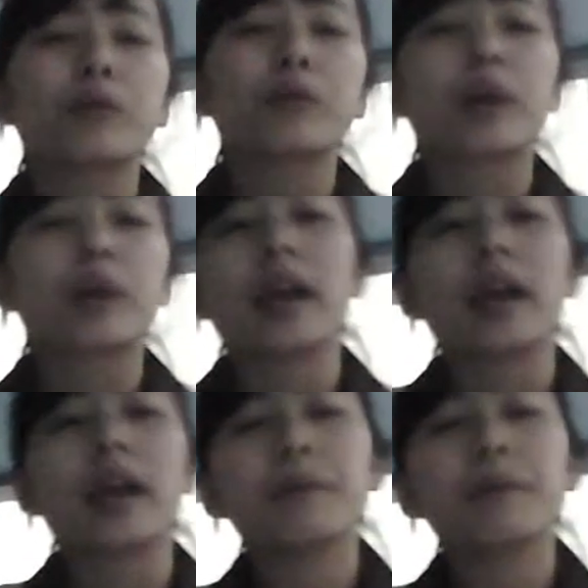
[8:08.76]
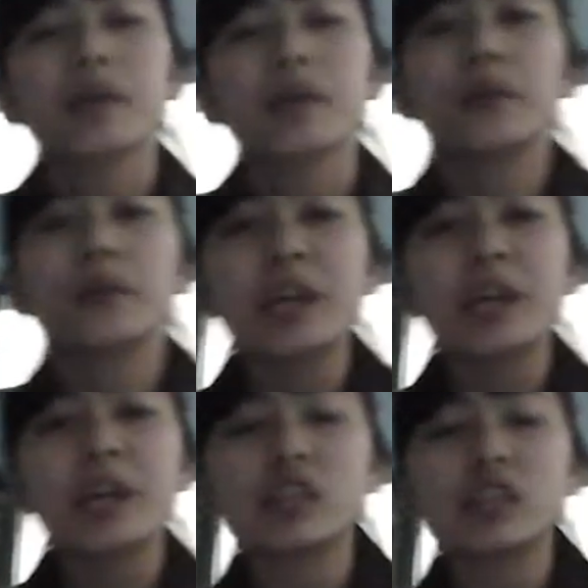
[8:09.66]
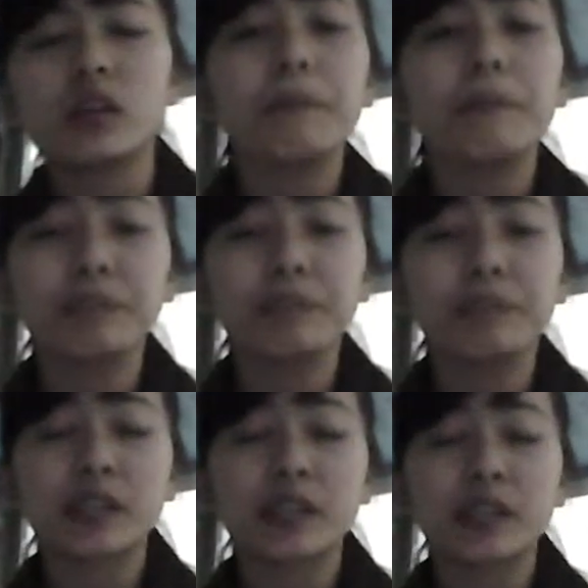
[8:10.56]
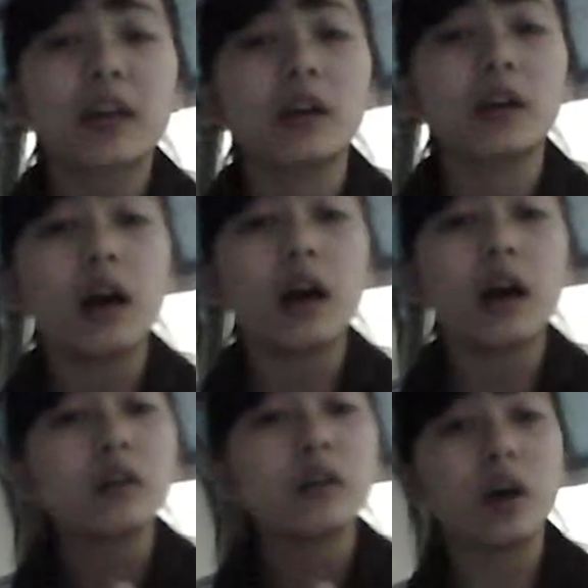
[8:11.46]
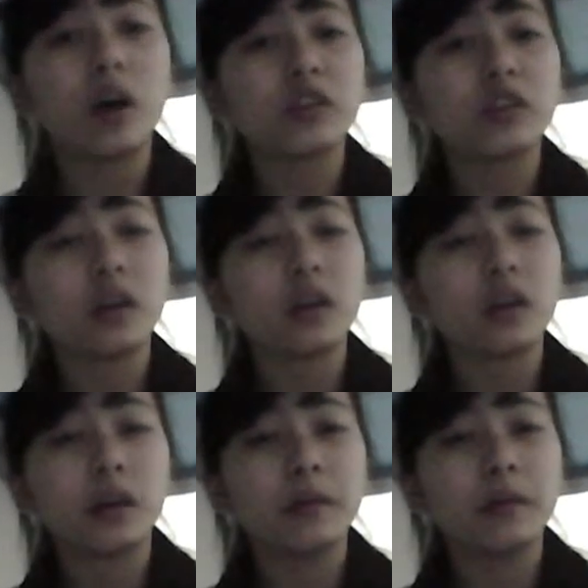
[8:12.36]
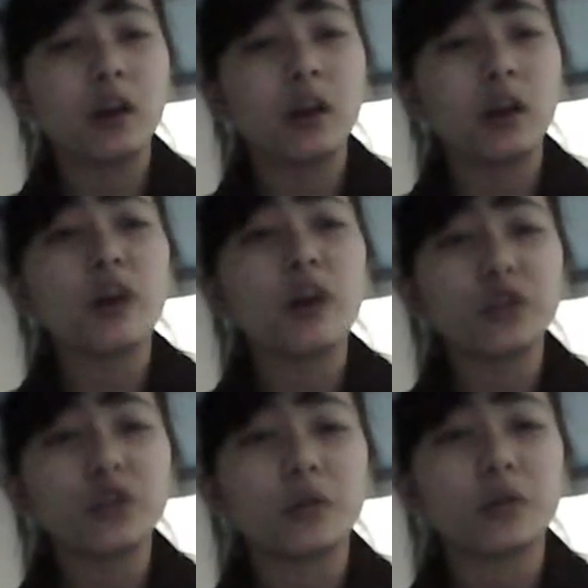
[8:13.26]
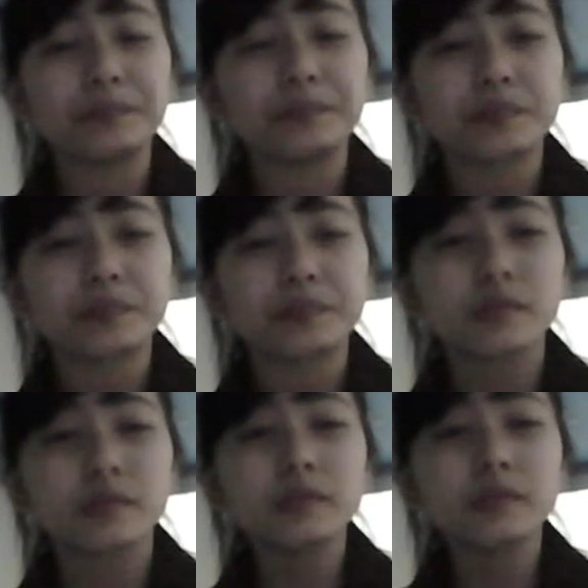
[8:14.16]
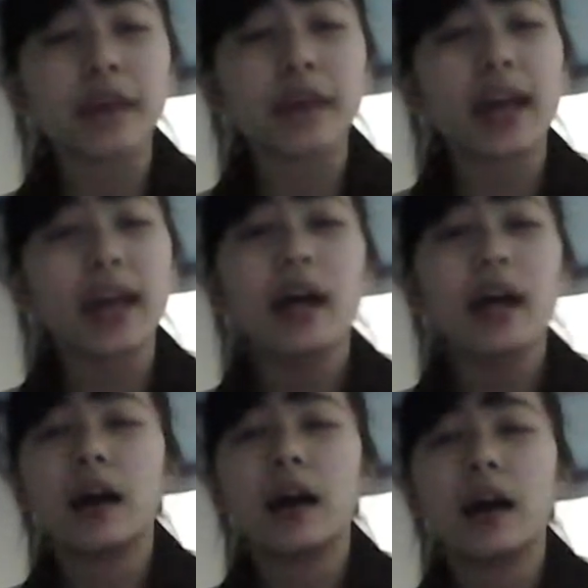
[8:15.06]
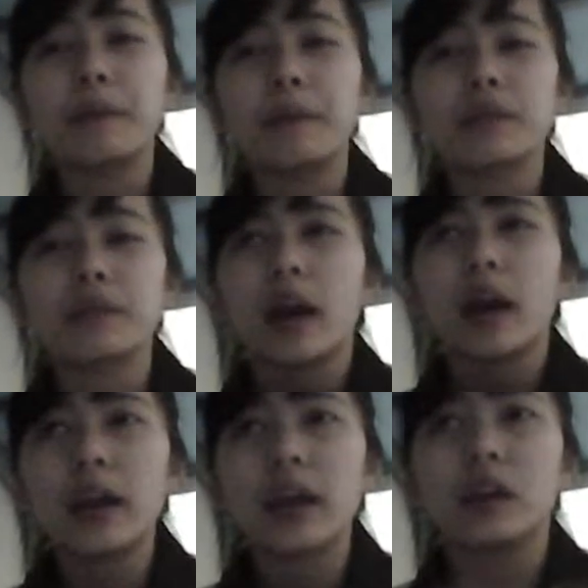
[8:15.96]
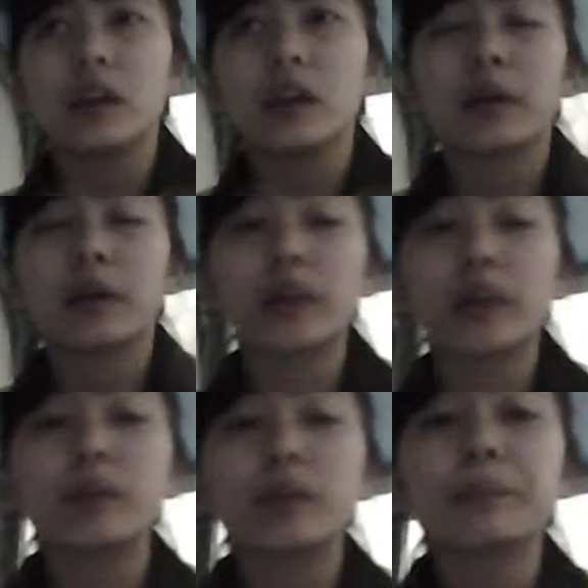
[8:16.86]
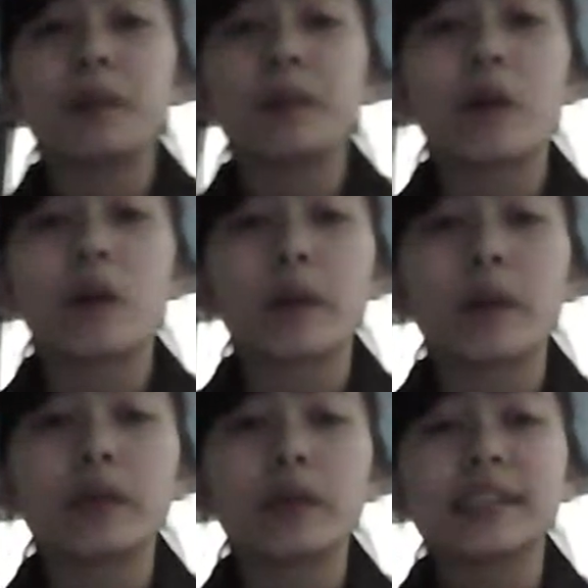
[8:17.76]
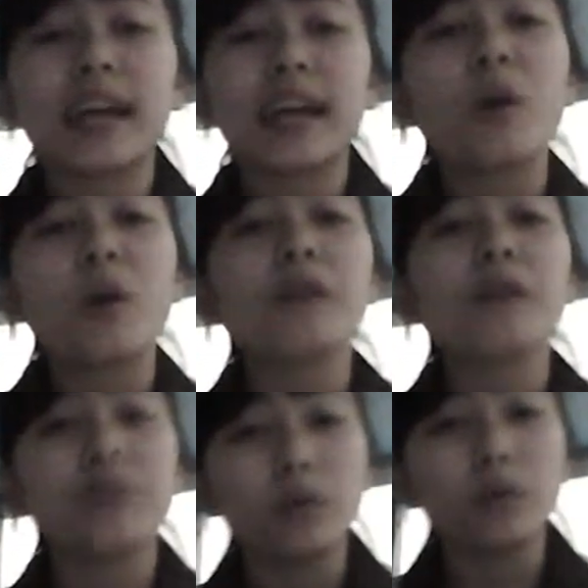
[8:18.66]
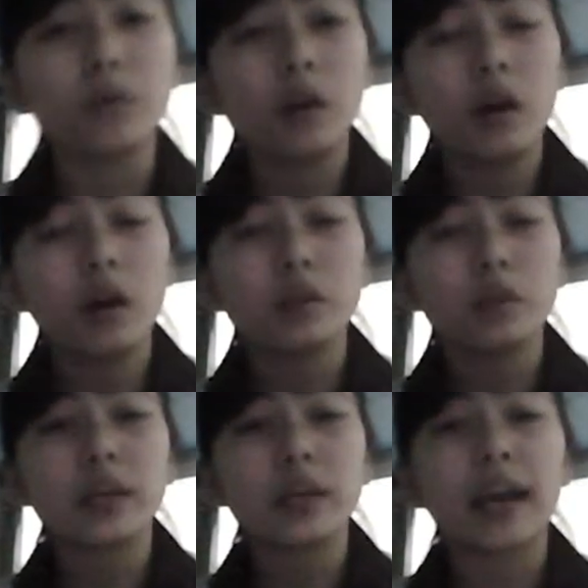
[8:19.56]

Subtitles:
can repeat the speaker on the audio. Okay, and when we study point of view, we can